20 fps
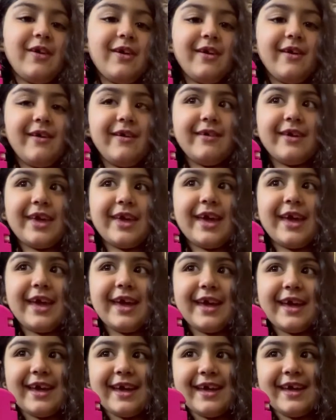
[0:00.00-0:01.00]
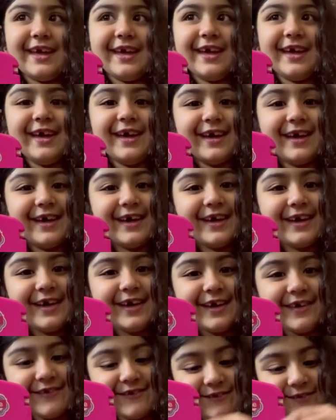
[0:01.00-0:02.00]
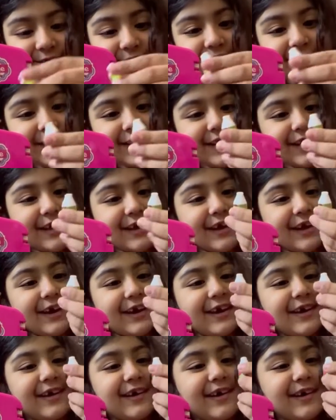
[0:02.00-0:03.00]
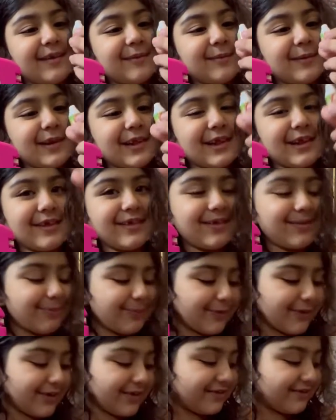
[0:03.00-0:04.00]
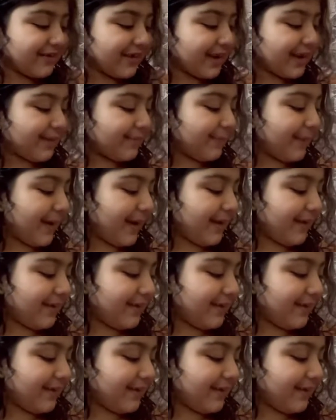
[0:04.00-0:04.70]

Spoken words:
Okay. Funny, I got another sport drink back.